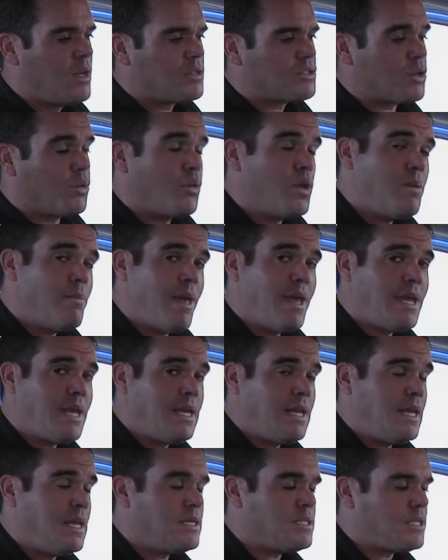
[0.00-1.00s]
So we make
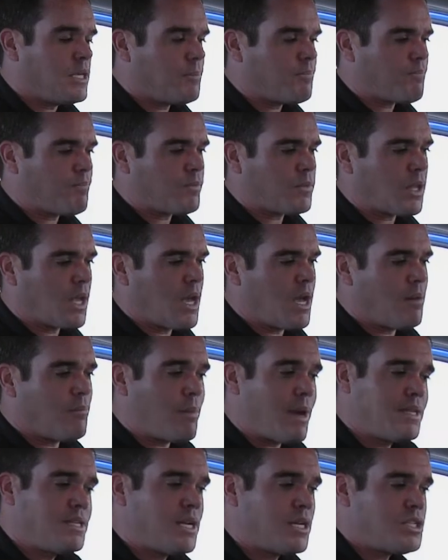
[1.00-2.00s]
it easy.
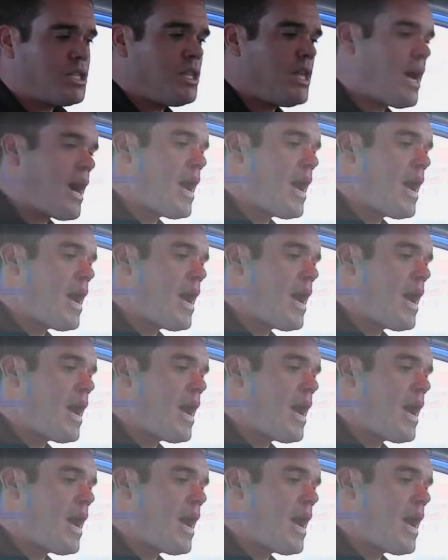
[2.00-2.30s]
By touching the